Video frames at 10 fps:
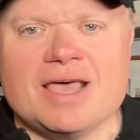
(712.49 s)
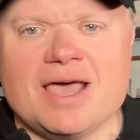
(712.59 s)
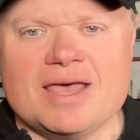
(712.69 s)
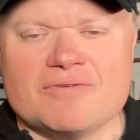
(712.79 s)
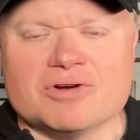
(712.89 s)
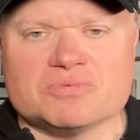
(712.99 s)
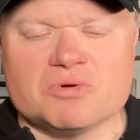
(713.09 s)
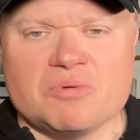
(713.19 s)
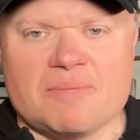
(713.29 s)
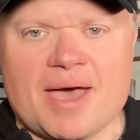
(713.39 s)
And, of course, we
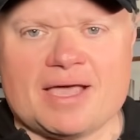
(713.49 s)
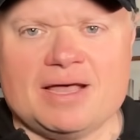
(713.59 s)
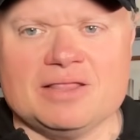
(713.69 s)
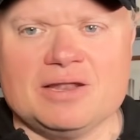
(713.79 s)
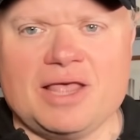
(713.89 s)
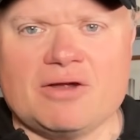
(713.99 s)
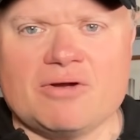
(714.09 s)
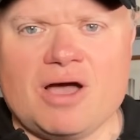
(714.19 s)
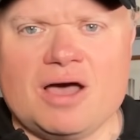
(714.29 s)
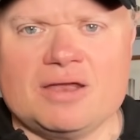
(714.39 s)
will be back a little
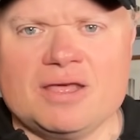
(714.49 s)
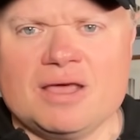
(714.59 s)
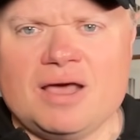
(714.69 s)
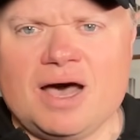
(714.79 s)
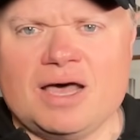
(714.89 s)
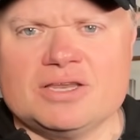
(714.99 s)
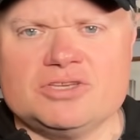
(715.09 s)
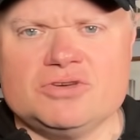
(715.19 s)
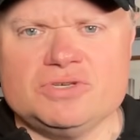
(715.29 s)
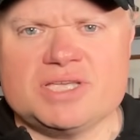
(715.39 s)
later on on
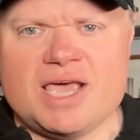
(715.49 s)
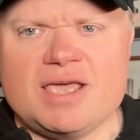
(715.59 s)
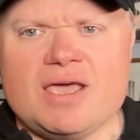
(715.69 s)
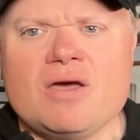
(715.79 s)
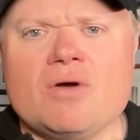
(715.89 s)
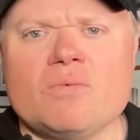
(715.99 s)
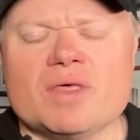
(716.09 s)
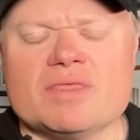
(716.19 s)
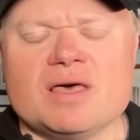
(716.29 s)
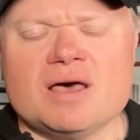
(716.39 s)
Tuesday
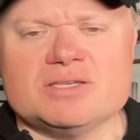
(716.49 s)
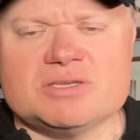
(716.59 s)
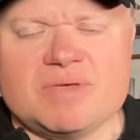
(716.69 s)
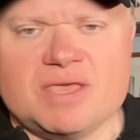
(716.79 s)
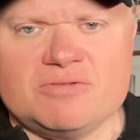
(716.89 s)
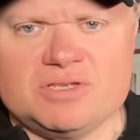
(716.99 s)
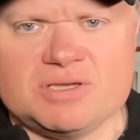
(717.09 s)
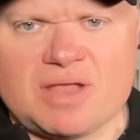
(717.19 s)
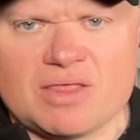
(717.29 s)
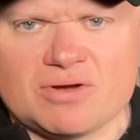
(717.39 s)
with uh, some, in,
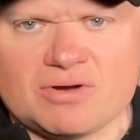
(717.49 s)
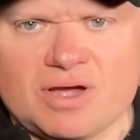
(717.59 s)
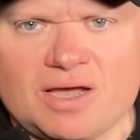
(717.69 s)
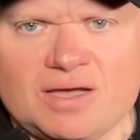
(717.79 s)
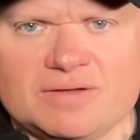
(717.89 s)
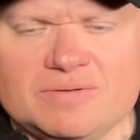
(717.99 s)
some another uh,